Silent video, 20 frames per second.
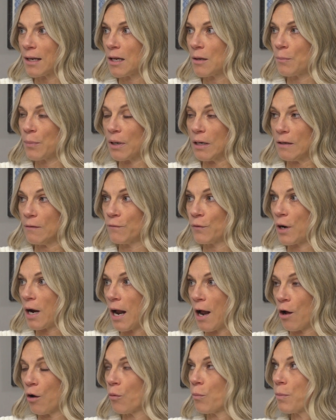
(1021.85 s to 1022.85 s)
anybody for
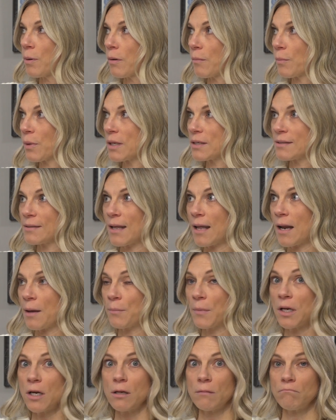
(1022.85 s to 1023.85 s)
help because then
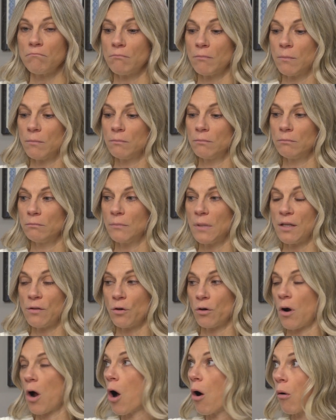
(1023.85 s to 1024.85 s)
I'm going to
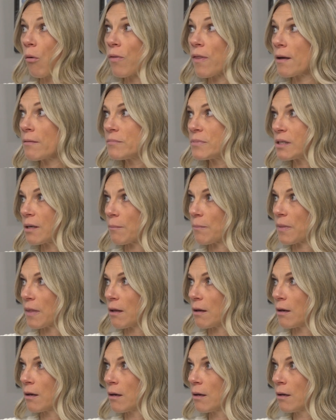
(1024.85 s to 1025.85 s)
either owe them
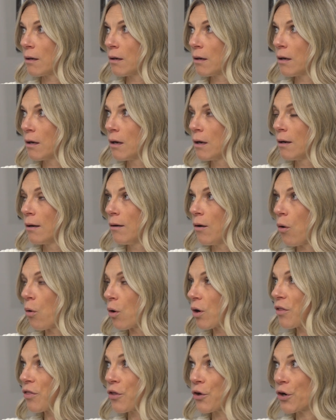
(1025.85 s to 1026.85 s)
something
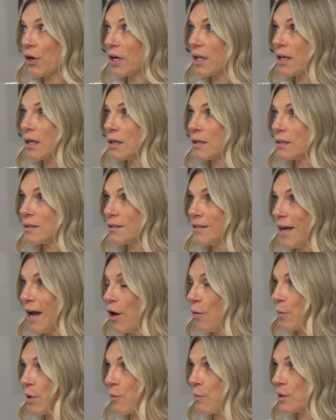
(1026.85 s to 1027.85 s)
or they're going to
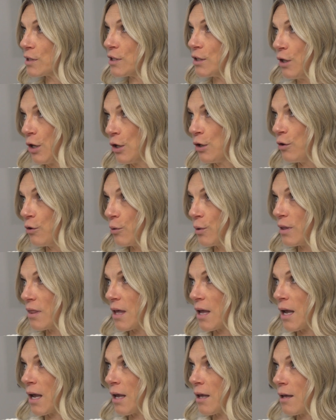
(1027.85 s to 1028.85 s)
tell me what to do, and
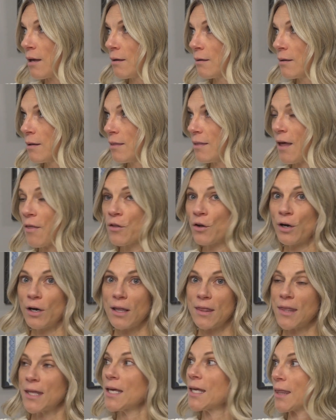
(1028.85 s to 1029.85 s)
then they're going
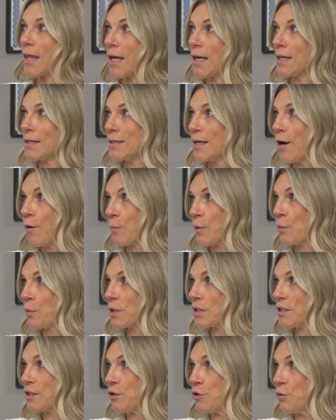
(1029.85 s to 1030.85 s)
to think they can tell me
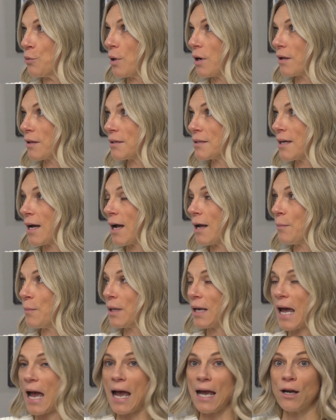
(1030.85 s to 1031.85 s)
what to do all the time.
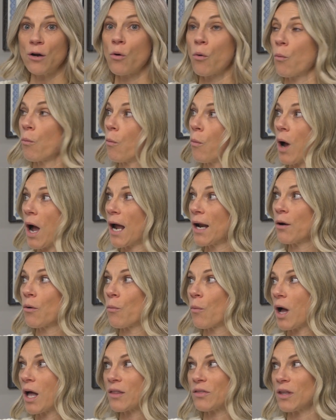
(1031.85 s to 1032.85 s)
And I don't
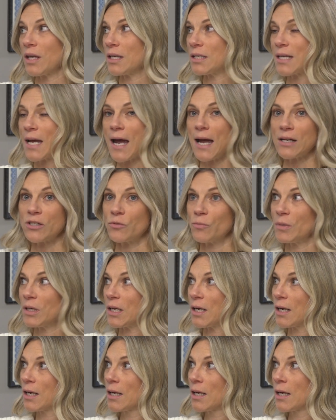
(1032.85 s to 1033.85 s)
want the attachment